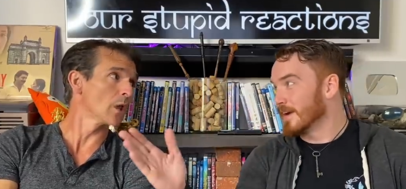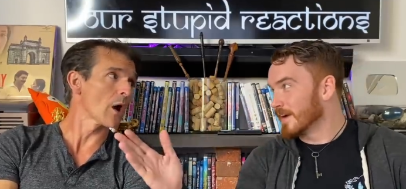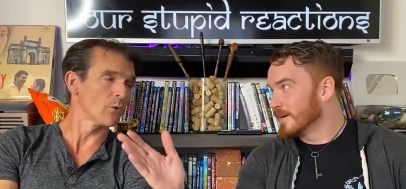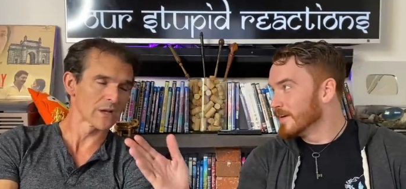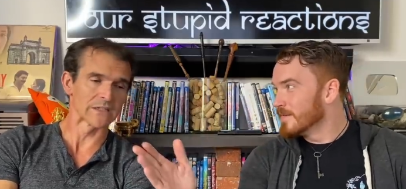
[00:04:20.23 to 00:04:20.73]
Speaker 1: yeah.
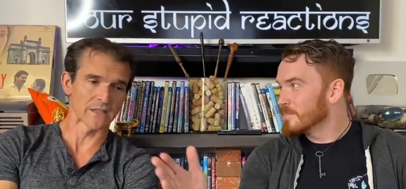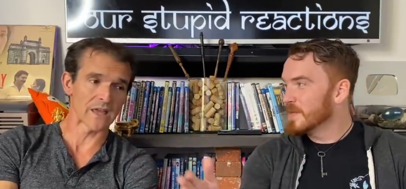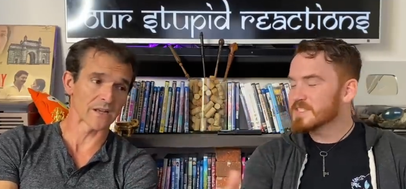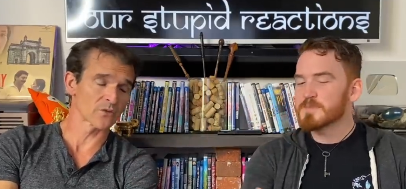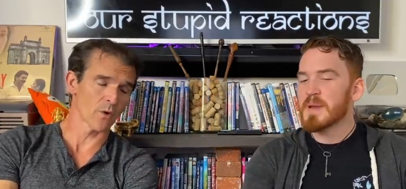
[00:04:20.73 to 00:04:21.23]
lot. We'll get into that.
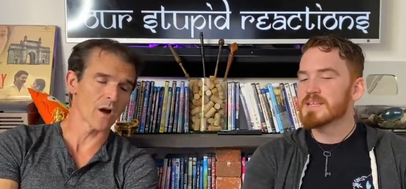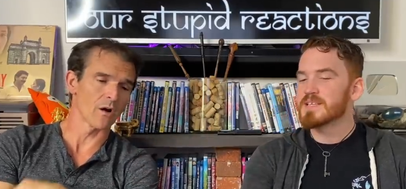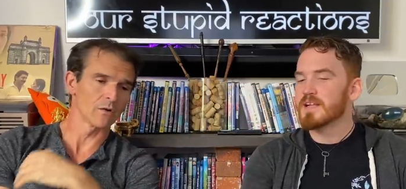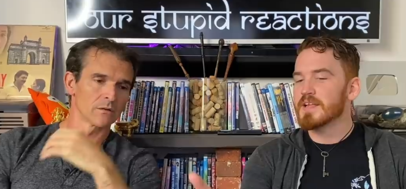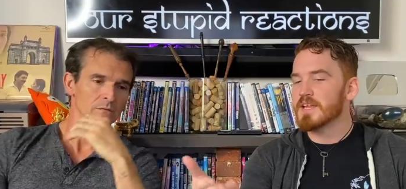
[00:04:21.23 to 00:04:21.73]
This is
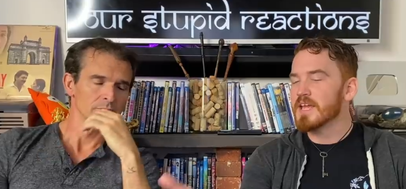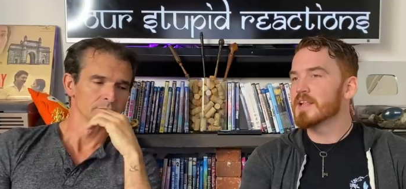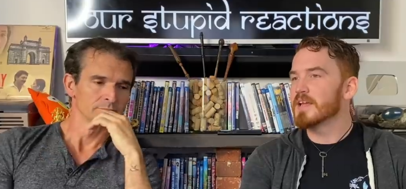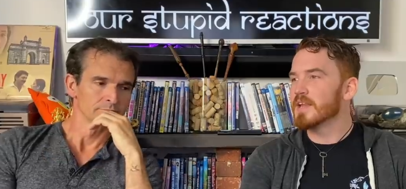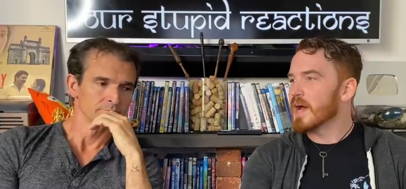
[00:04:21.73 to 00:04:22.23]
basically well.
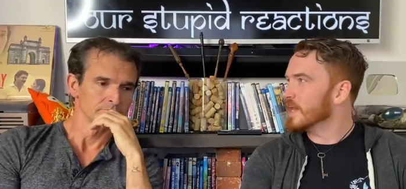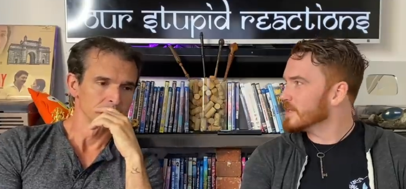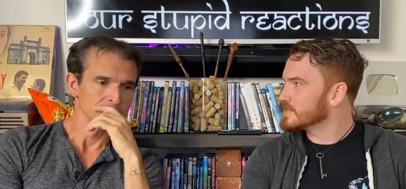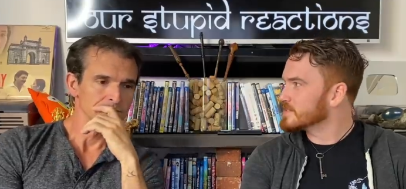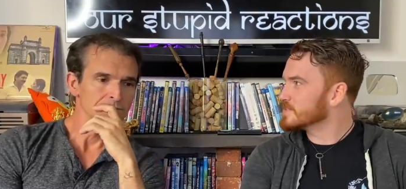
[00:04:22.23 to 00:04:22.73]
King
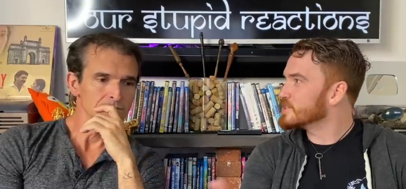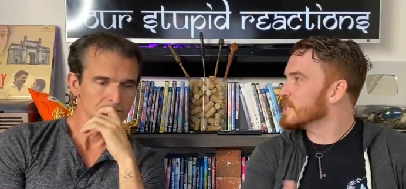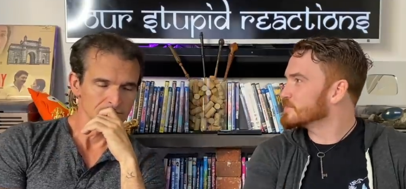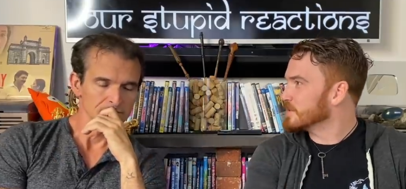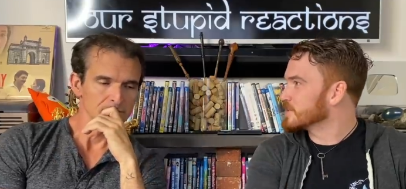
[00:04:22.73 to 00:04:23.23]
Leonidas,
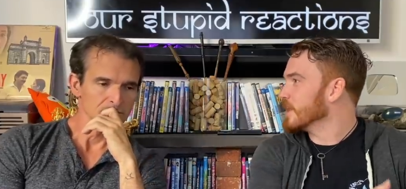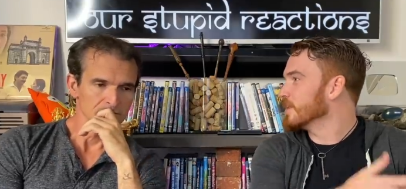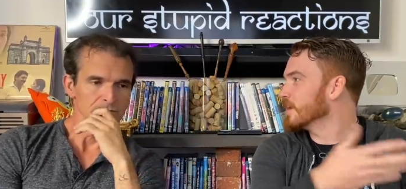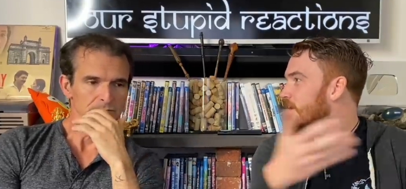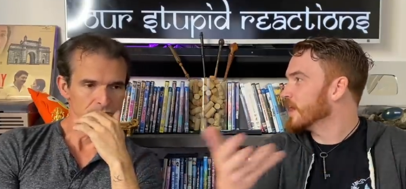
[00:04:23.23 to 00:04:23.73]
Shakespeare's
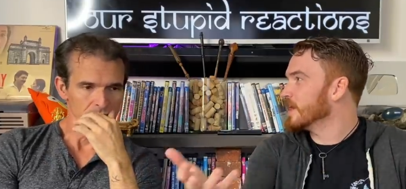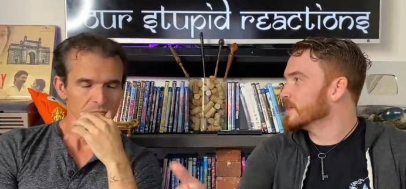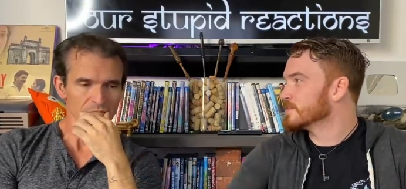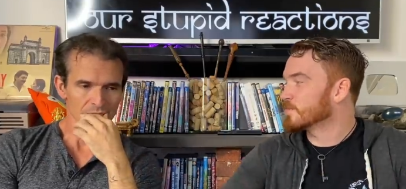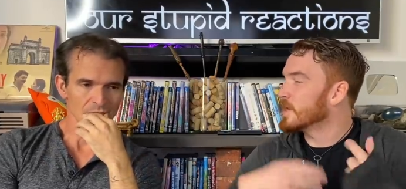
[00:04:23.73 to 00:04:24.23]
King
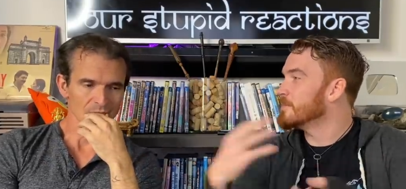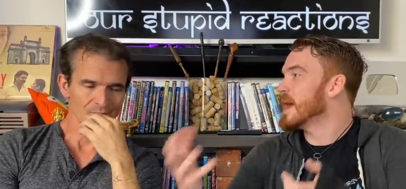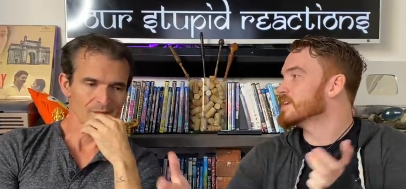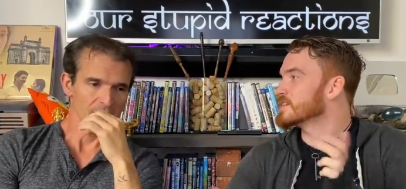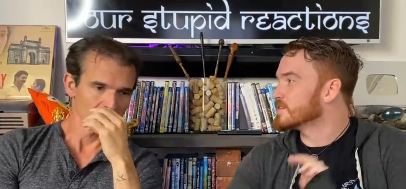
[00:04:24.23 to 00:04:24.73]
Leonidas
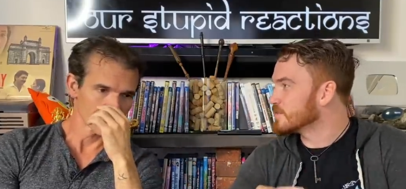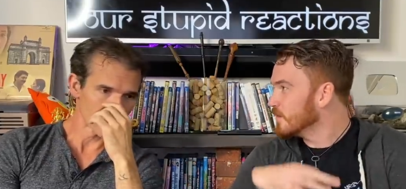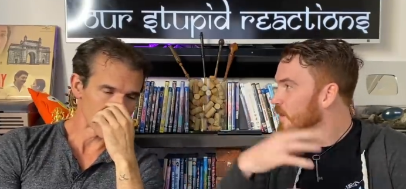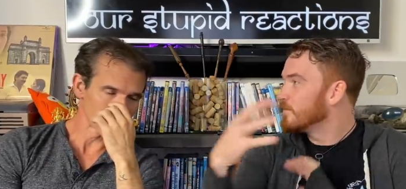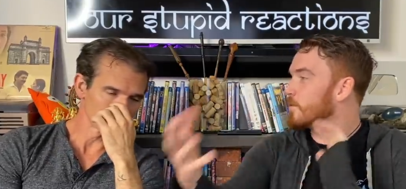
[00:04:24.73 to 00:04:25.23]
reimagined
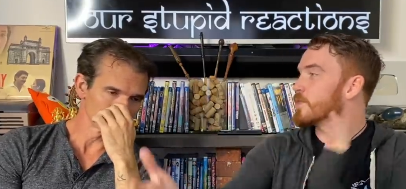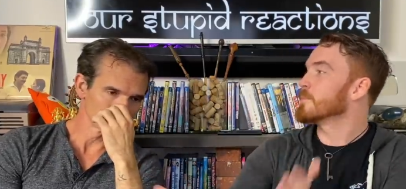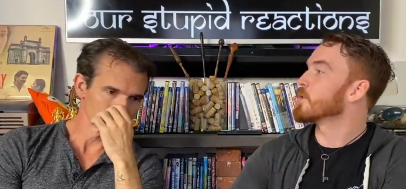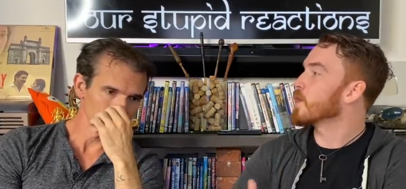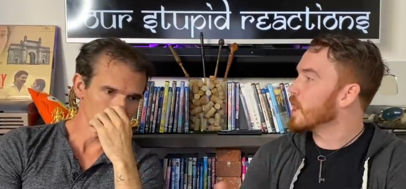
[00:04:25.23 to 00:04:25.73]
right. for the
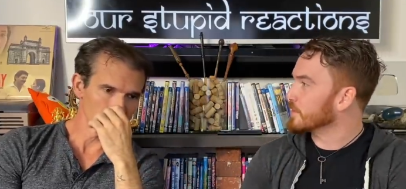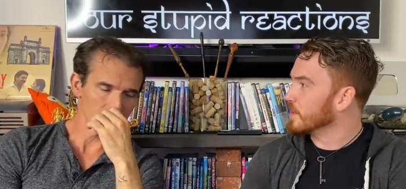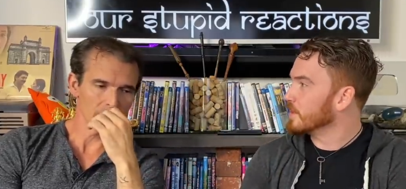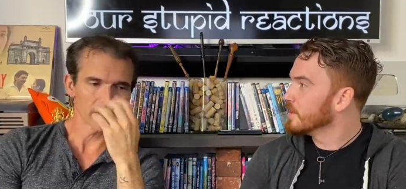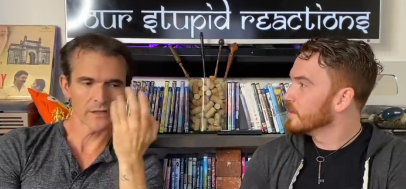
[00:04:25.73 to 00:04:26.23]

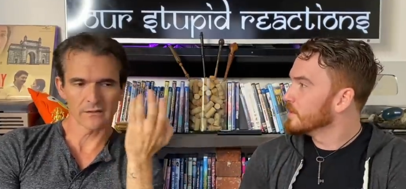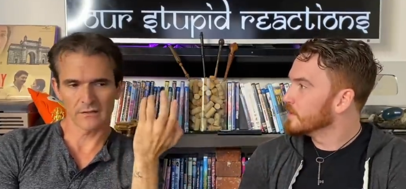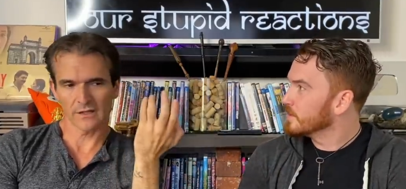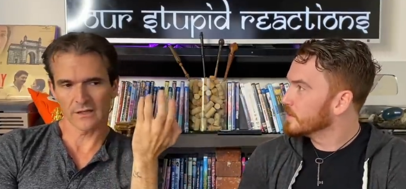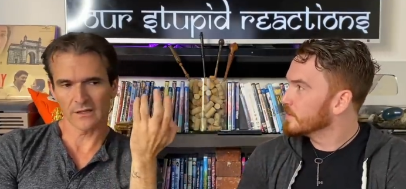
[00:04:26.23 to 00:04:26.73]
Marathi.
Speaker 2: It,
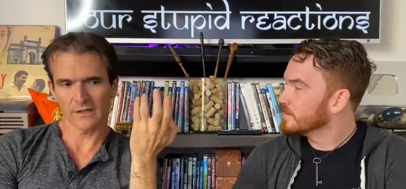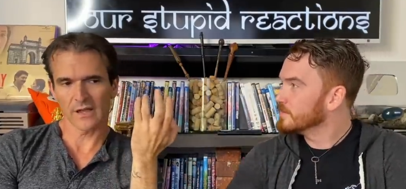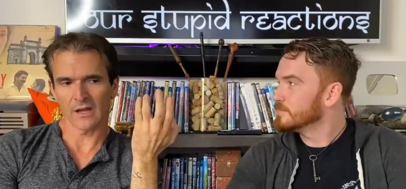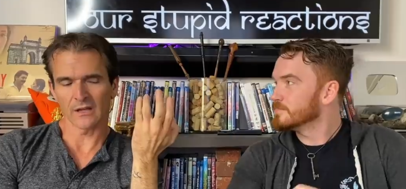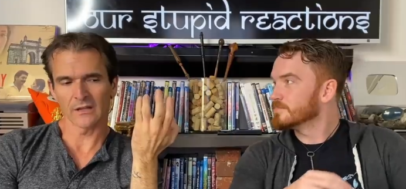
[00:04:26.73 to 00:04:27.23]
it, it, it,
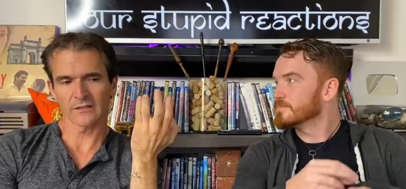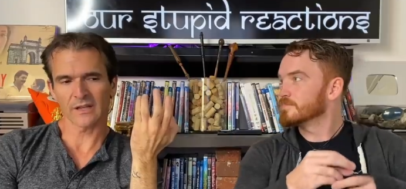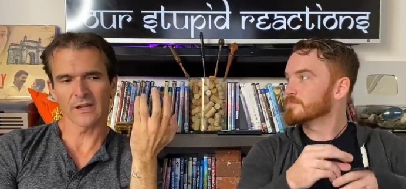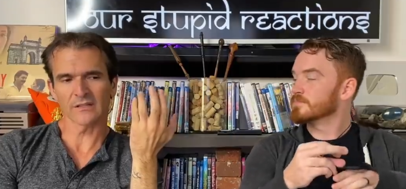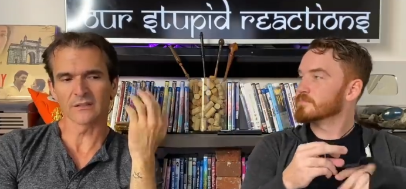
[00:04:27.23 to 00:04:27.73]
yeah.
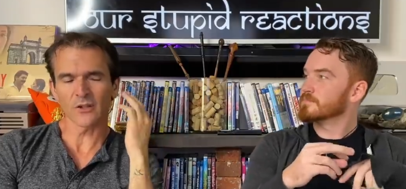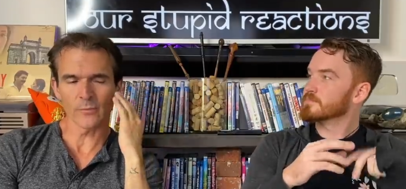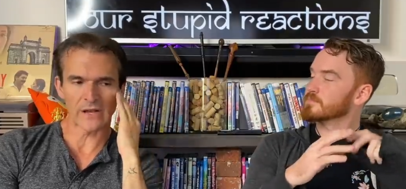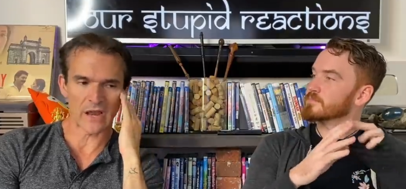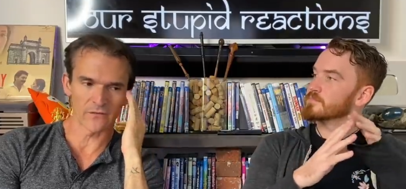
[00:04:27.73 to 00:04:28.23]
It's and it's a little
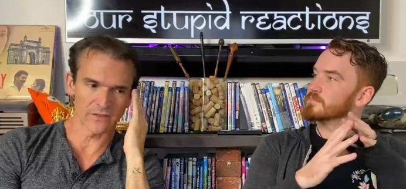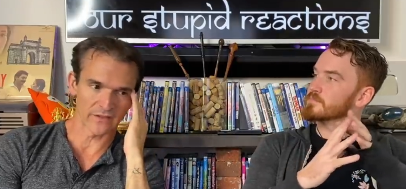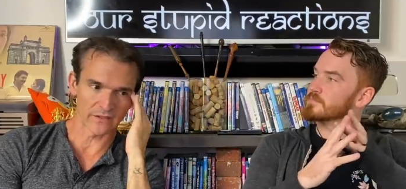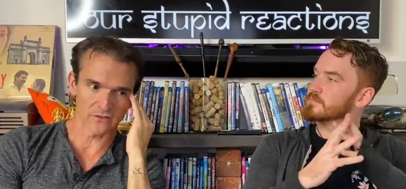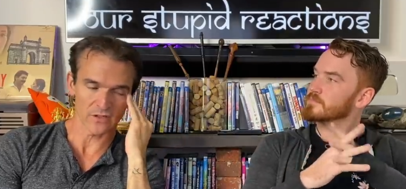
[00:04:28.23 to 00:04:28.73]
bit of
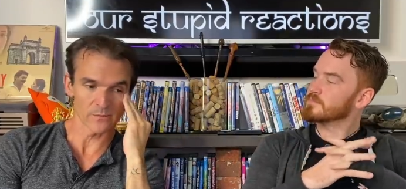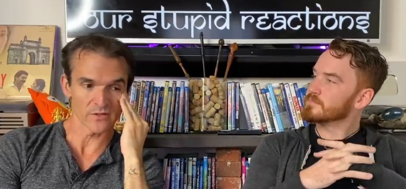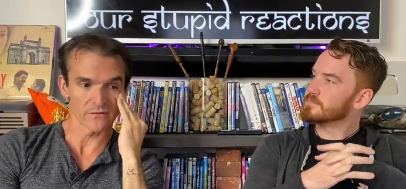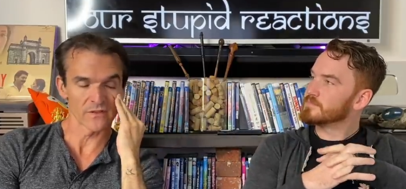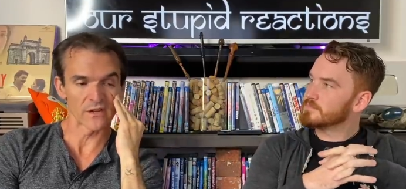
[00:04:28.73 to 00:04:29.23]
everything in
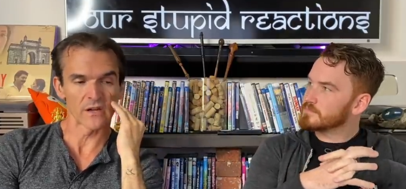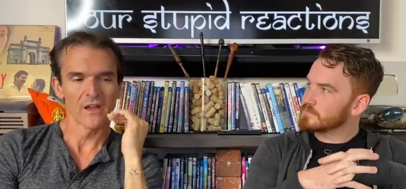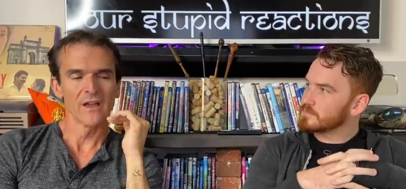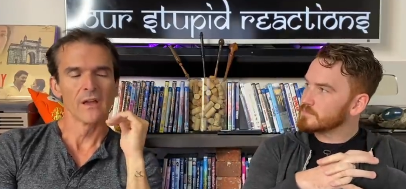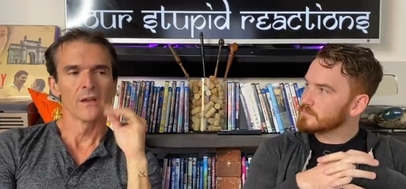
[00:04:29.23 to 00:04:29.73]
terms of the
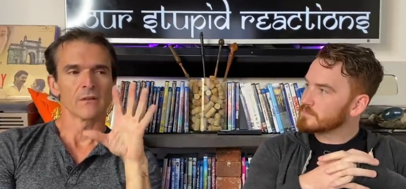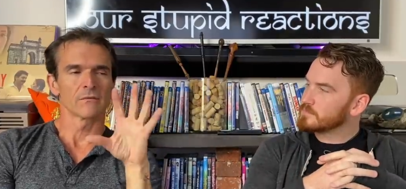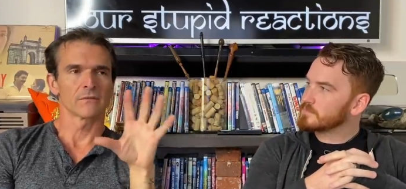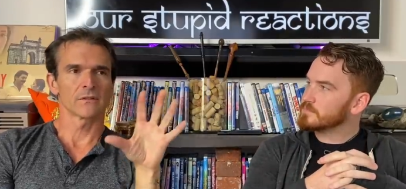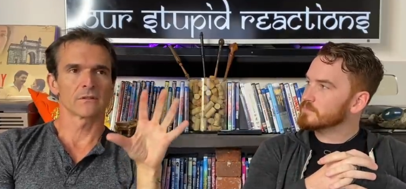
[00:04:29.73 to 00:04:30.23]

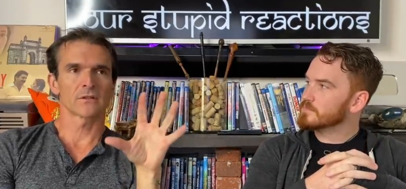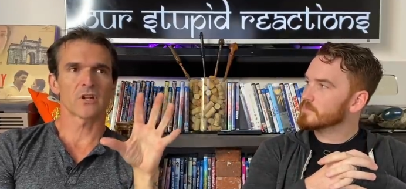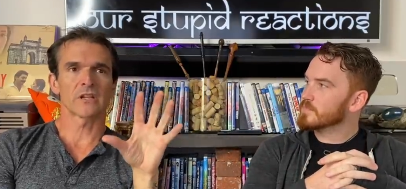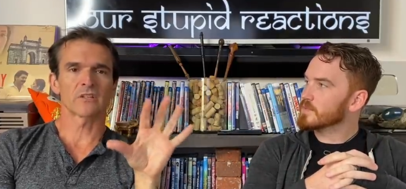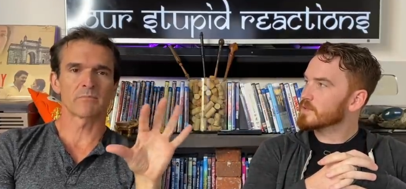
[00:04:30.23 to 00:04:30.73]
the, the
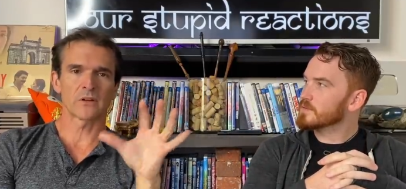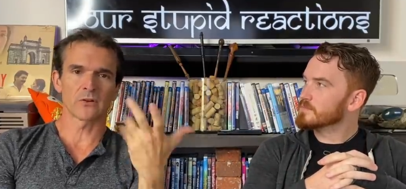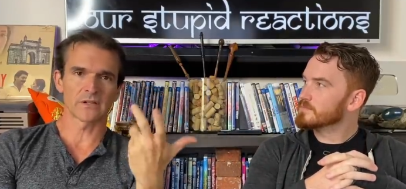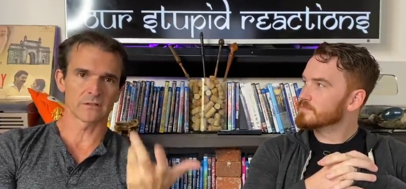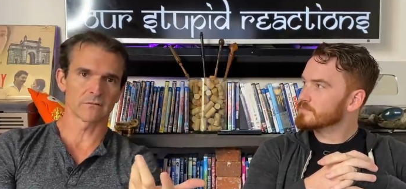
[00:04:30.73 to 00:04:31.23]

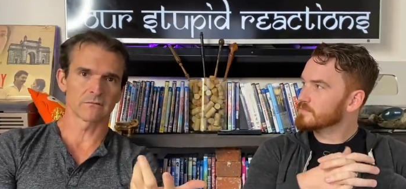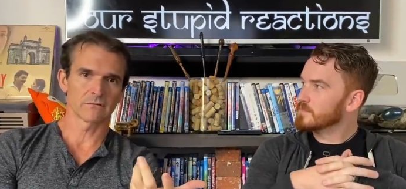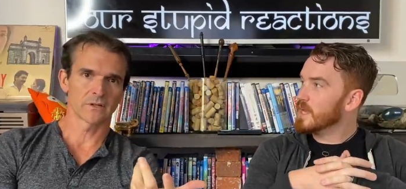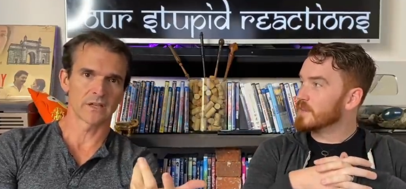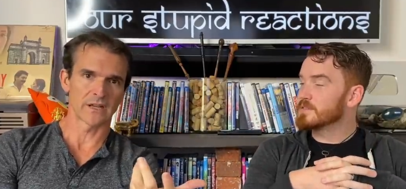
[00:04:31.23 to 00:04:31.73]
Shakespearean.
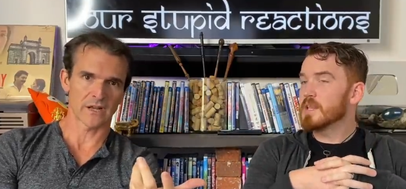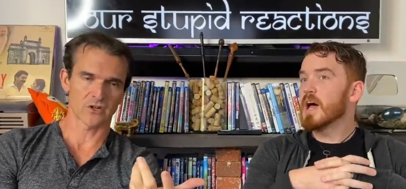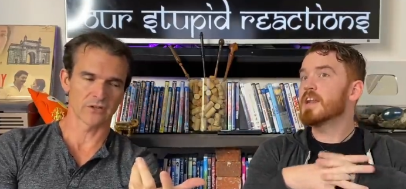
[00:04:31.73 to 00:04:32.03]
Yeah, connection. there's